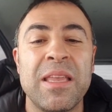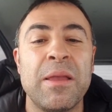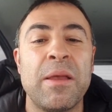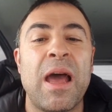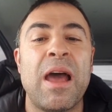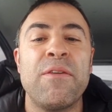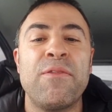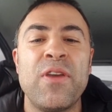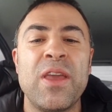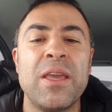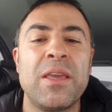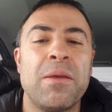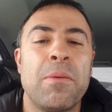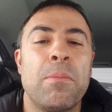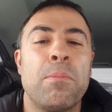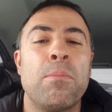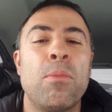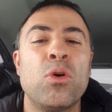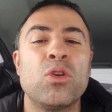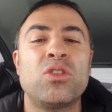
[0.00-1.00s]
I think
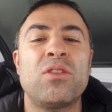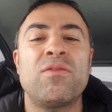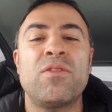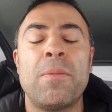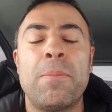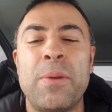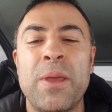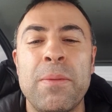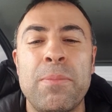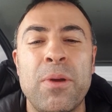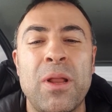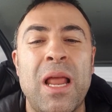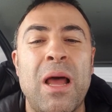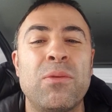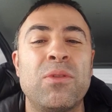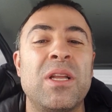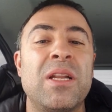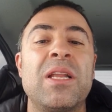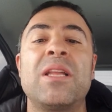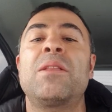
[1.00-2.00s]
most of the people
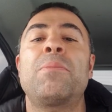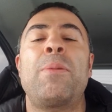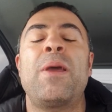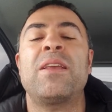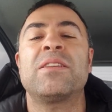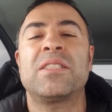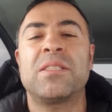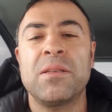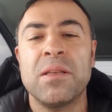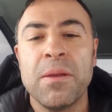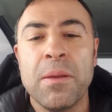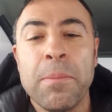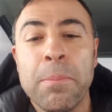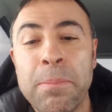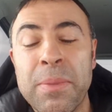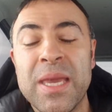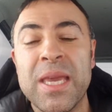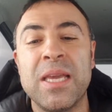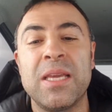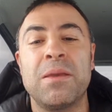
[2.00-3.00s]
out there that pays
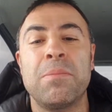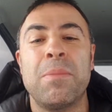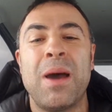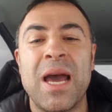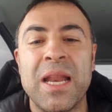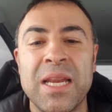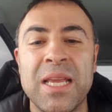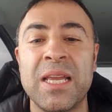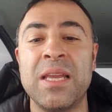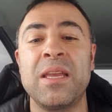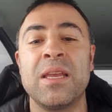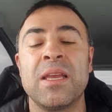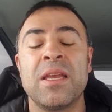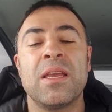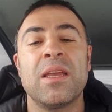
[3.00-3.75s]
big money,